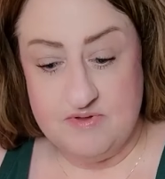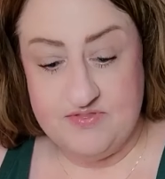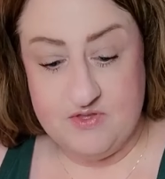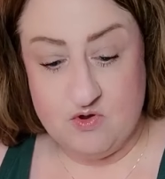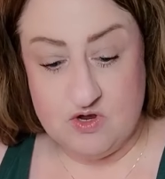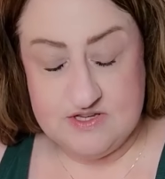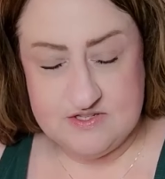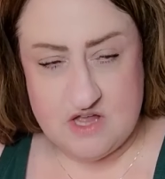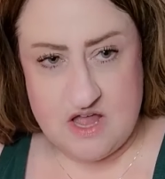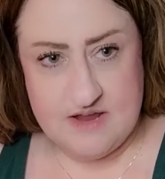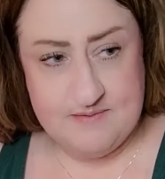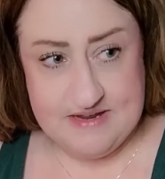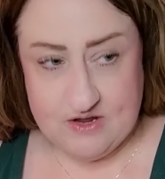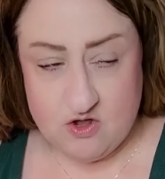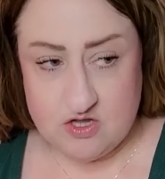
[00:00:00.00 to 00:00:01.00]
there is,
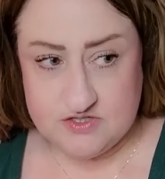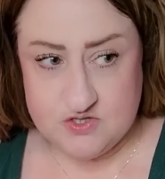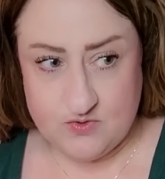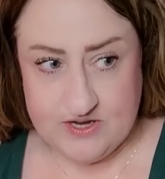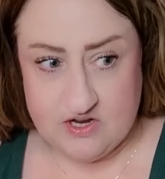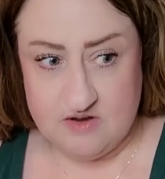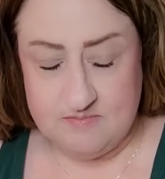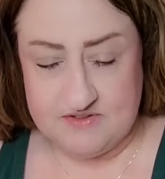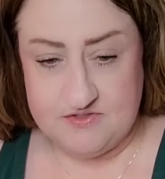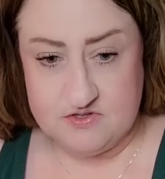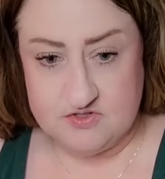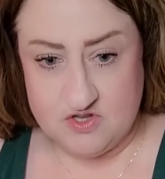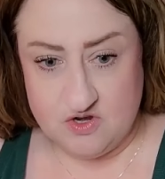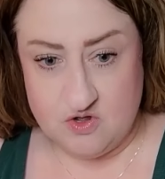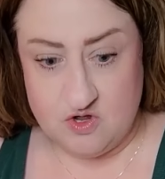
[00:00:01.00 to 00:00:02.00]
I'm also hearing, but
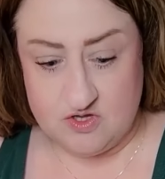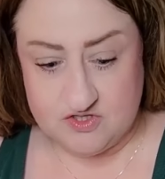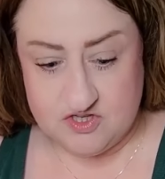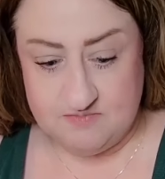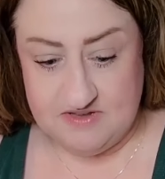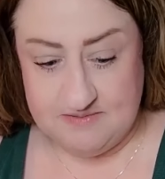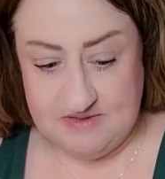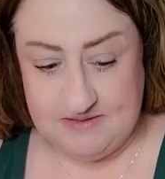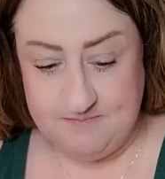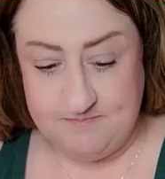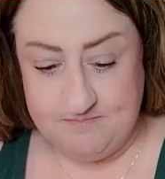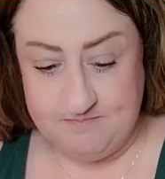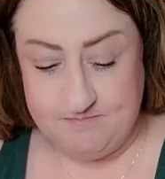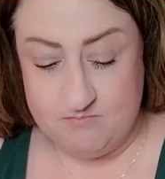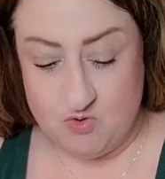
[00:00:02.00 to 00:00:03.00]
there's going to also be
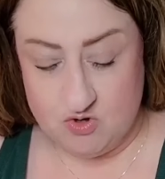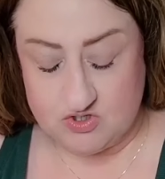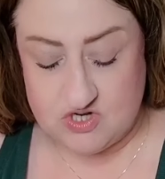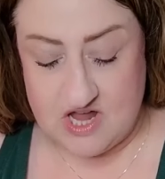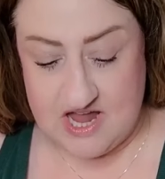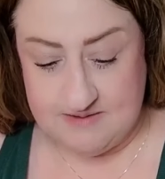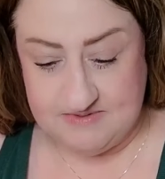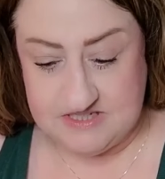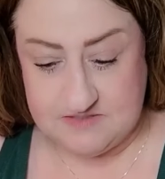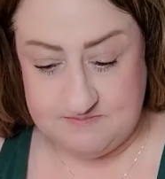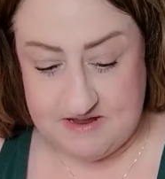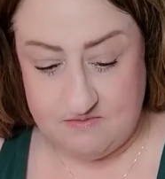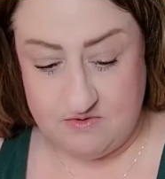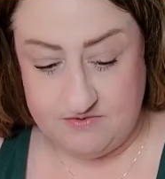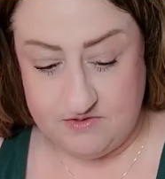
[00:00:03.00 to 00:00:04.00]
more time to
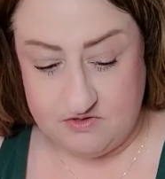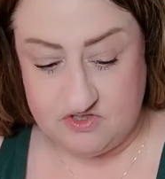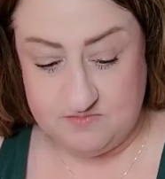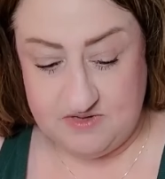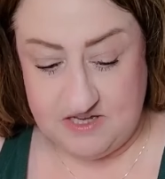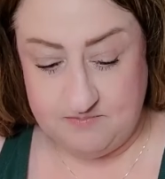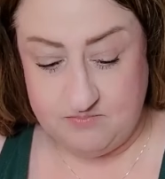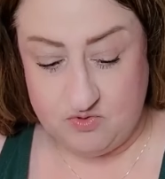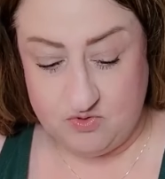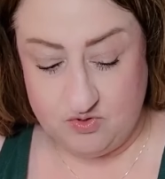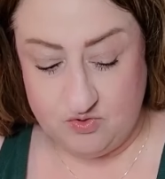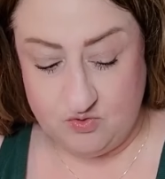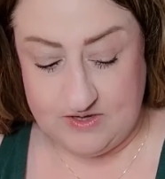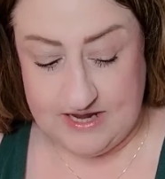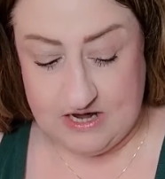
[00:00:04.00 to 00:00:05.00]
spend with those people
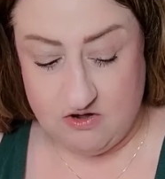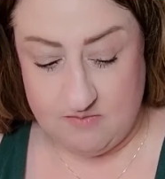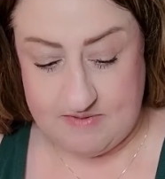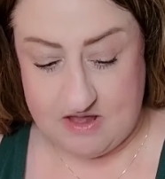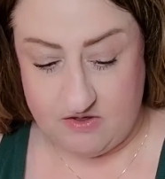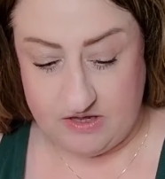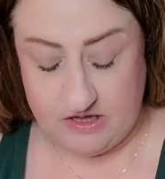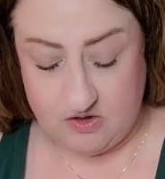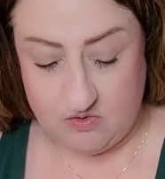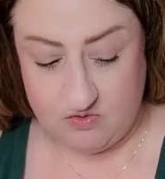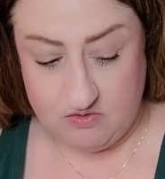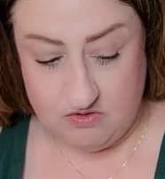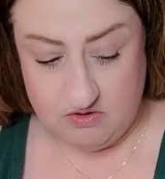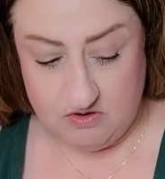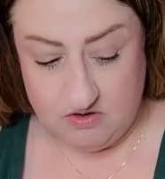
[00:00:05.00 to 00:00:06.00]
who care about you.